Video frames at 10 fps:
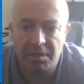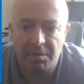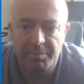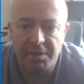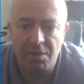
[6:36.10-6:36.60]

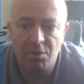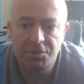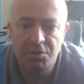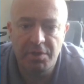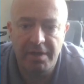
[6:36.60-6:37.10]
But I
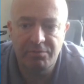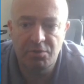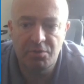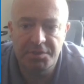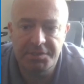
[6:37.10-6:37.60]
also have to
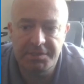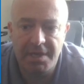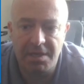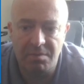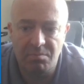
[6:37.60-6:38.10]
do the
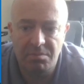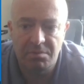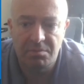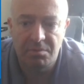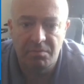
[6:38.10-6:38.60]
same
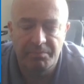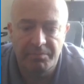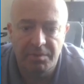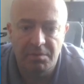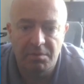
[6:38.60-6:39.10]

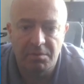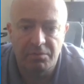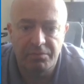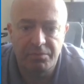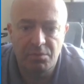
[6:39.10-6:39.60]

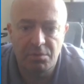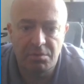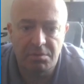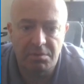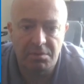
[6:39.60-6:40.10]

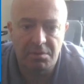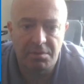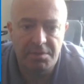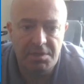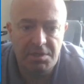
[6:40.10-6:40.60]
for
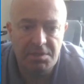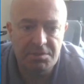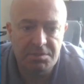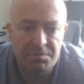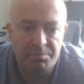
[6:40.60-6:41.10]

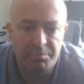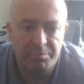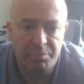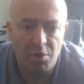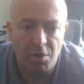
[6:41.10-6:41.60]
these
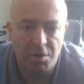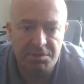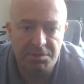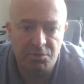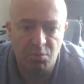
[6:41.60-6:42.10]
boxes
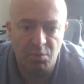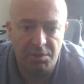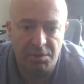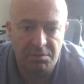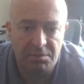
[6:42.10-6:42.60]
as well.
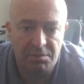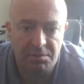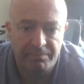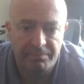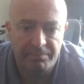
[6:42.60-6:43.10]

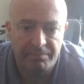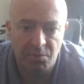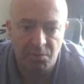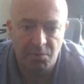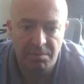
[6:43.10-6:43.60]

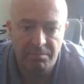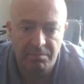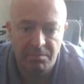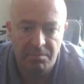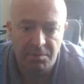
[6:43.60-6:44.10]
Okay.
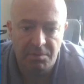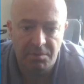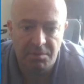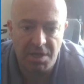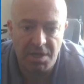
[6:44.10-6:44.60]
So
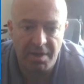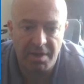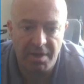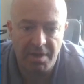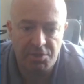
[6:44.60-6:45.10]

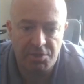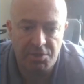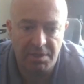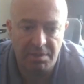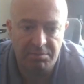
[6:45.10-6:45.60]
somehow I should
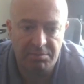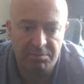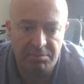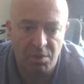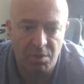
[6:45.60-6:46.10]
be able to
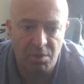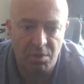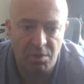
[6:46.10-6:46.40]
say, well,